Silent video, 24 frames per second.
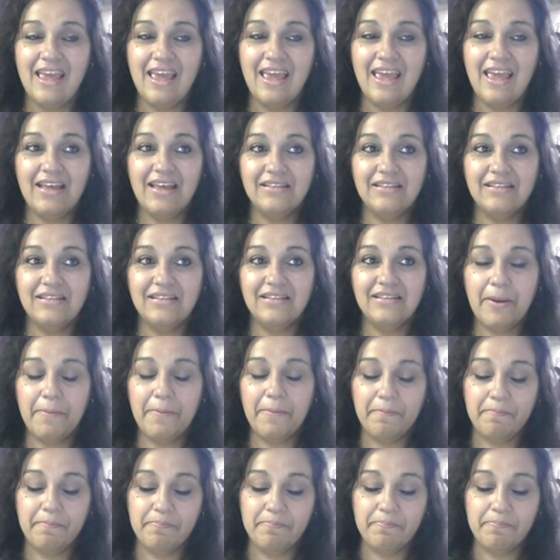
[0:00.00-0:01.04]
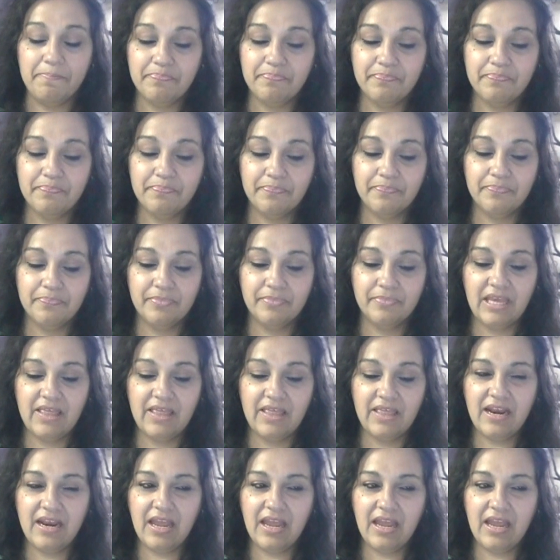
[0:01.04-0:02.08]
And um,
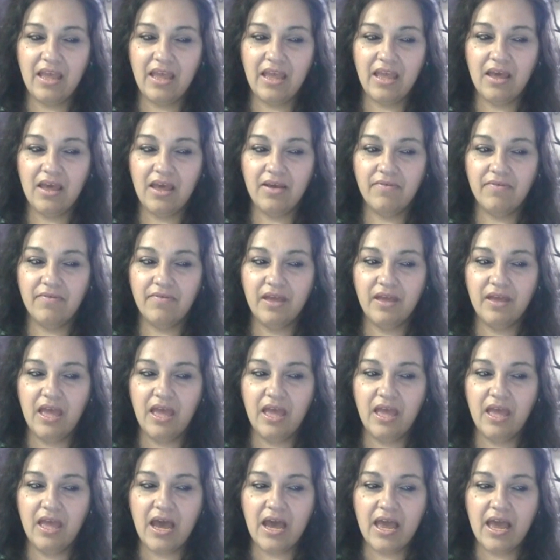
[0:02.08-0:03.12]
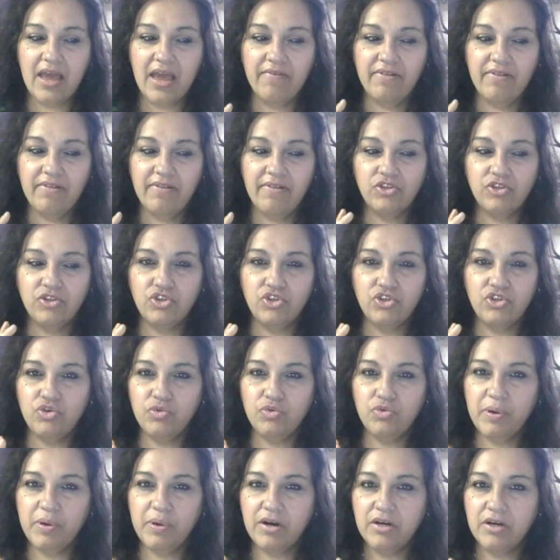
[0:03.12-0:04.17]
and then I have, I have like
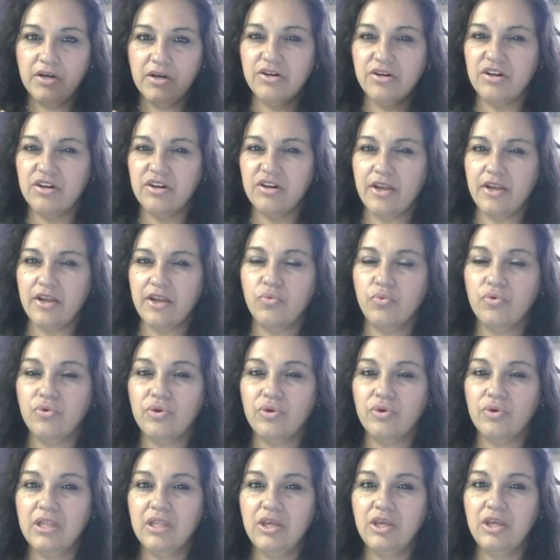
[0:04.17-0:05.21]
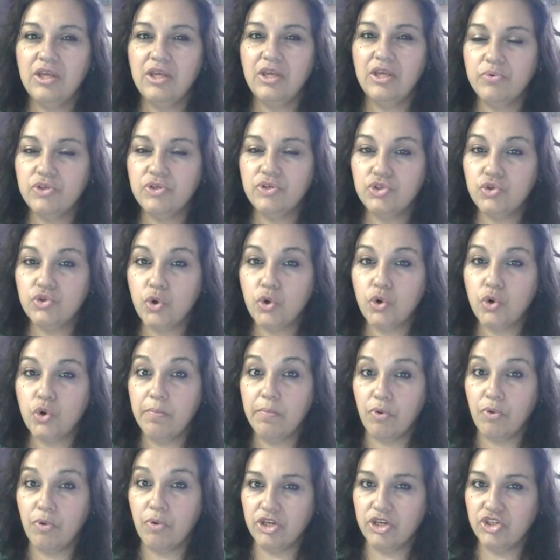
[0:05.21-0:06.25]
two pairs that are like really short
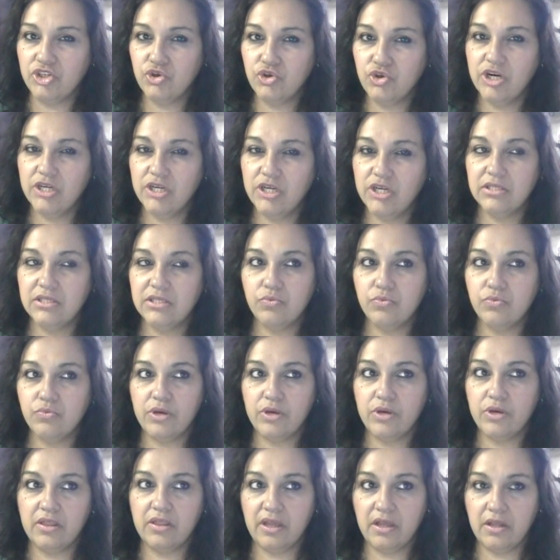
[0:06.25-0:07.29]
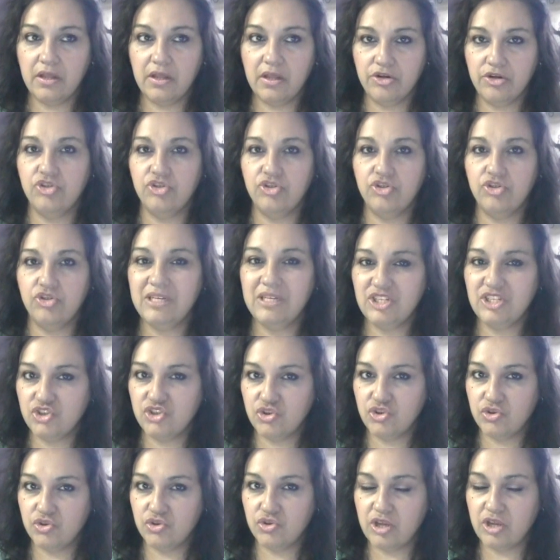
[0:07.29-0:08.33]
boy shorts with a little chemise
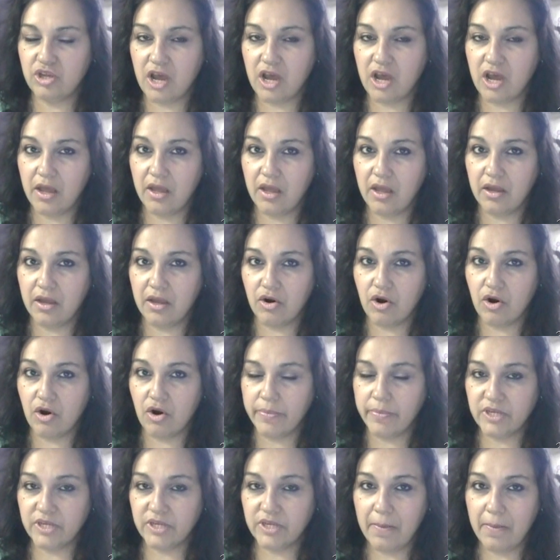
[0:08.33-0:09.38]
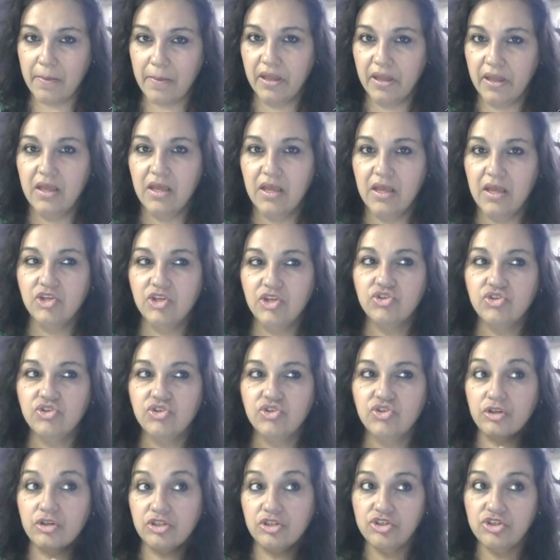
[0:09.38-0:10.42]
top, uh, crop top. So
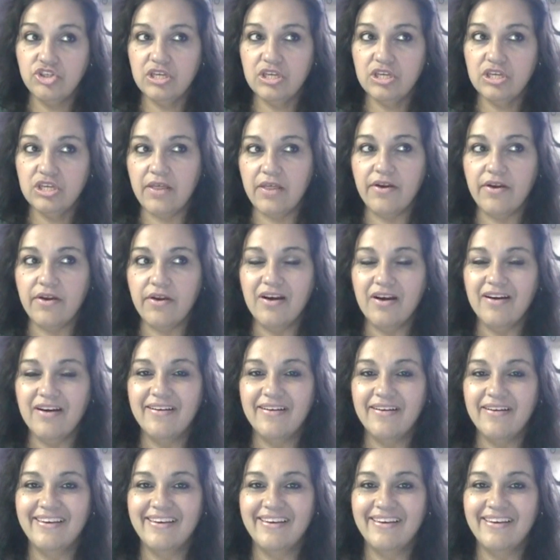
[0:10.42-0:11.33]
those are together.